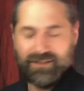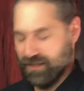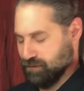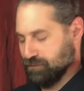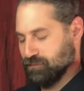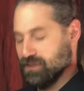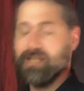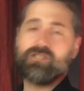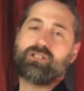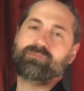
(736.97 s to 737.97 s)
Anyway,
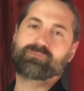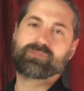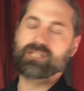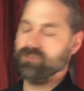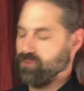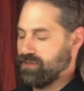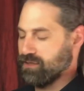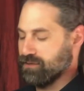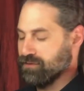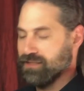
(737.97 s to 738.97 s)
tea is good. Tea is really
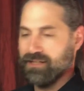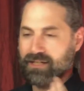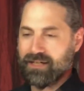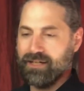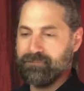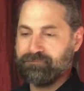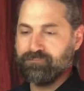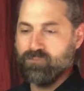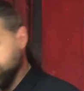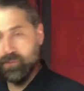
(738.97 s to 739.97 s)
good.
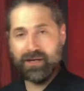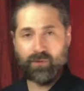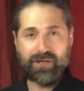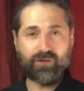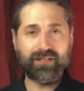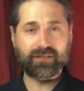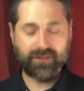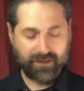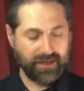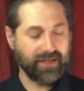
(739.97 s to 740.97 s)
Oh, by the way, you can get
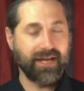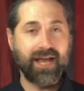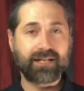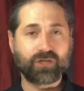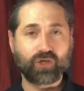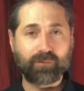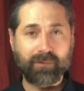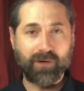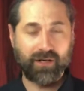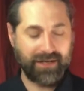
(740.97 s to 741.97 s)
the tea at any
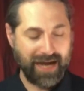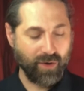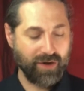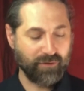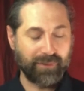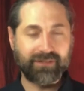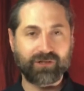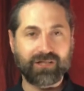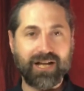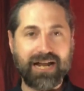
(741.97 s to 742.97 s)
supermarket. However,
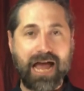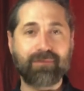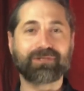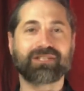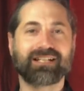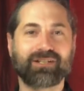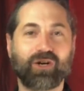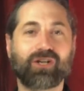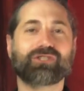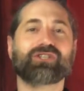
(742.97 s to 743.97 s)
believe it or not, Amazon
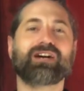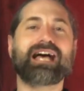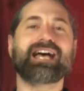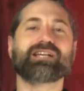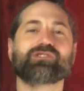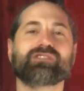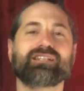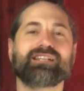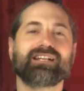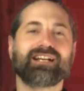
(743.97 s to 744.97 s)
also
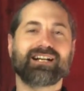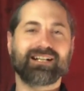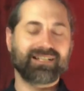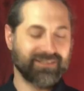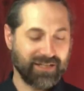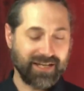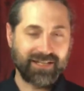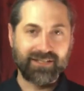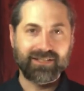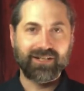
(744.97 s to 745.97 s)
has
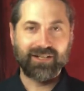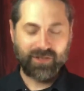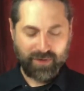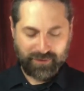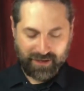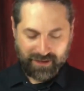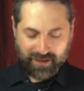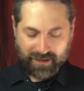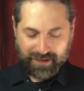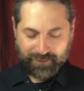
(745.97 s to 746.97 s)
tea on their website.
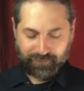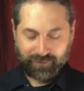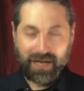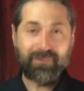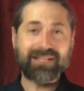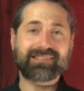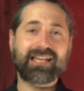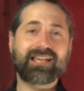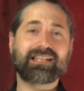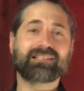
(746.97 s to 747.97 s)
I'm not
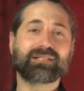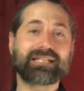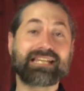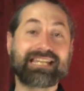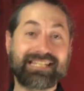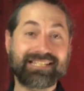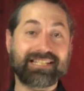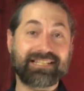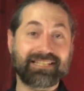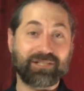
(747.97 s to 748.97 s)
saying that the link
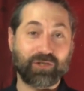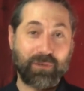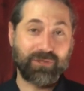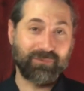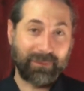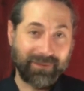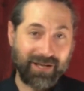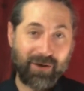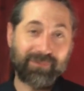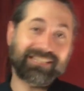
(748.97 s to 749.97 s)
is in the description
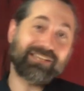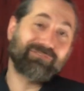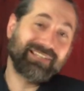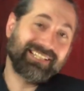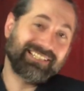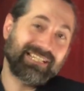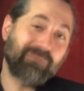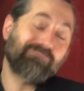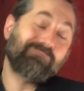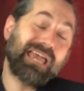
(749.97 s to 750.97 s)
below, but the affiliate
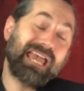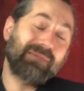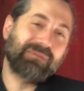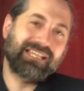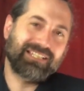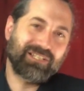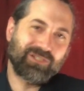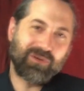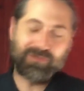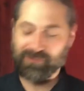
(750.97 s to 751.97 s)
link may be in the
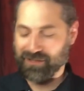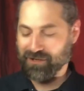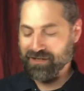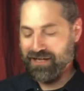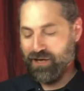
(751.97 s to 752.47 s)
description below.